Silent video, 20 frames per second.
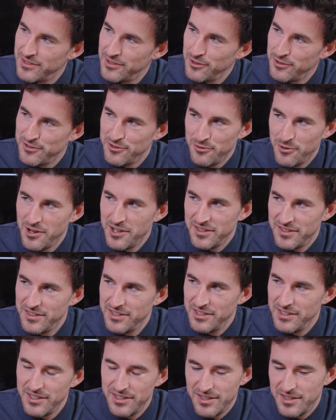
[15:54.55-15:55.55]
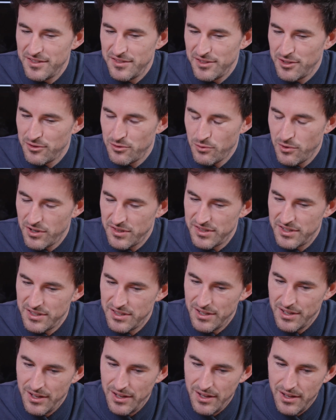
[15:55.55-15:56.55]
Otherwise, it's not worth
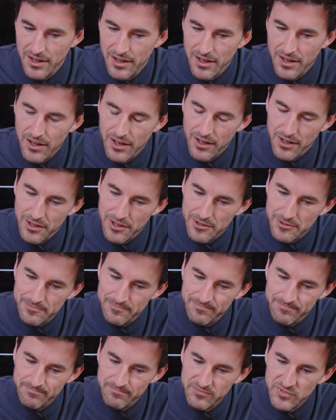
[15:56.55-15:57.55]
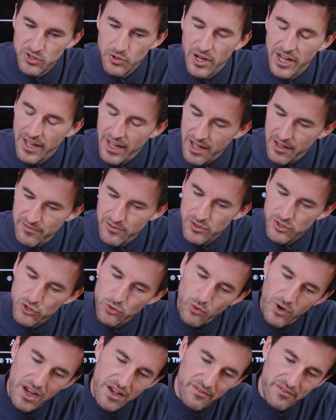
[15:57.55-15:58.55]
it. So I have a
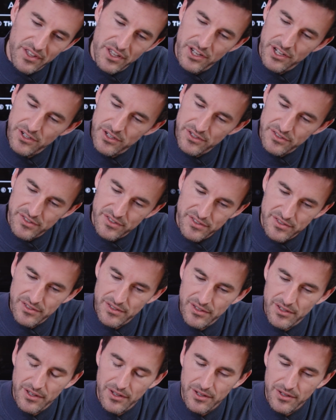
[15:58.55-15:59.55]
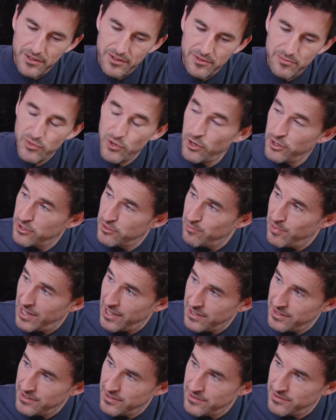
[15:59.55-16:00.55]
12 years product
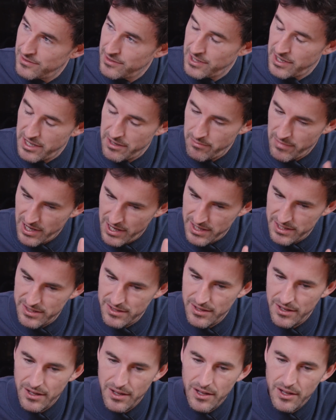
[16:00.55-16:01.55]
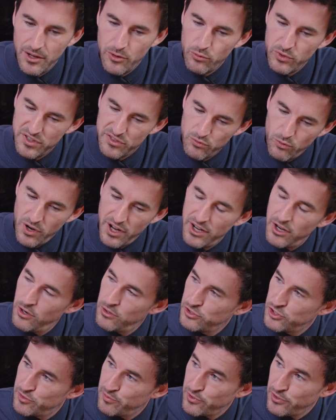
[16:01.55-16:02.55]
plan in mind with one
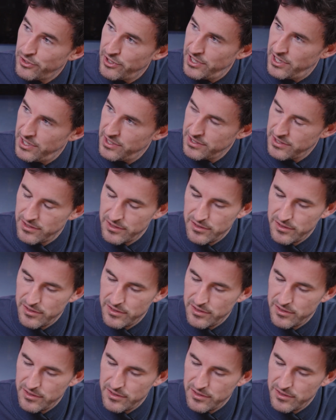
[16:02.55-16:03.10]
launch per year.